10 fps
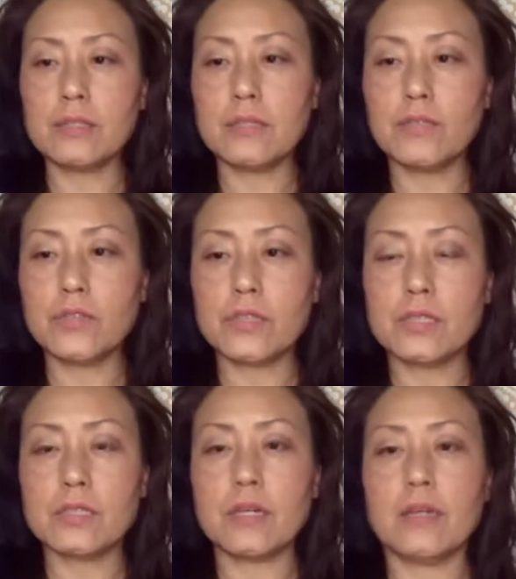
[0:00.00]

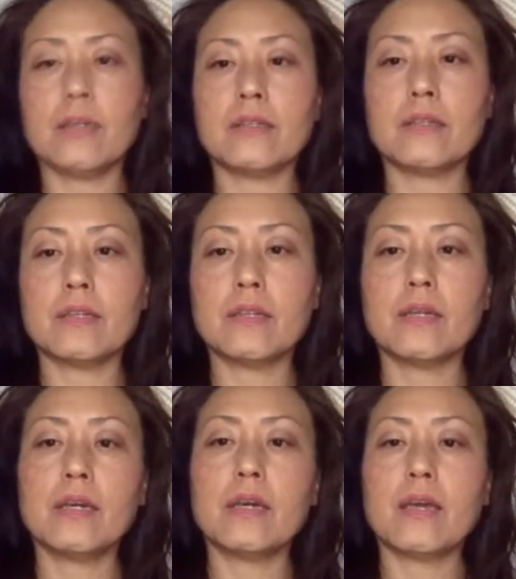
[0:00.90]
Silverstein.
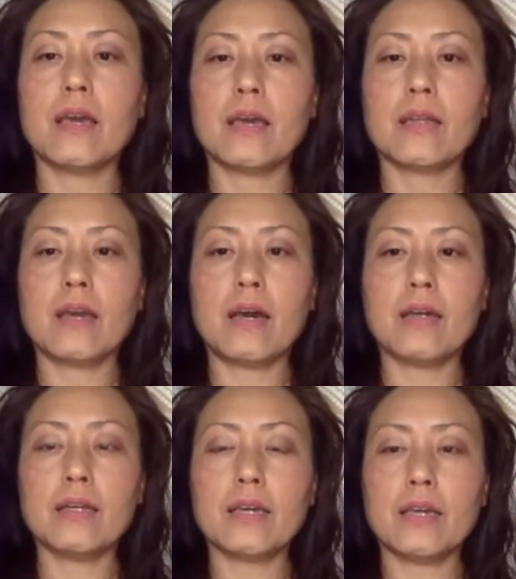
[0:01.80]
And
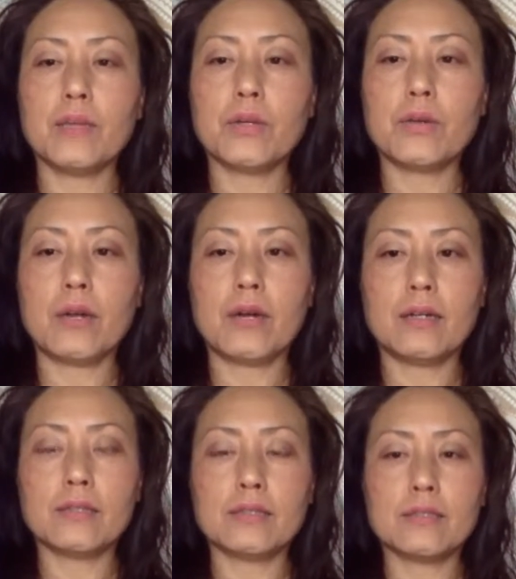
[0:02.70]
I came
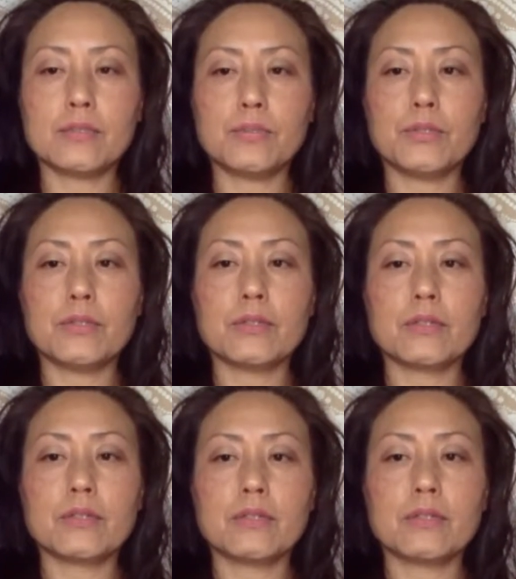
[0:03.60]
across this book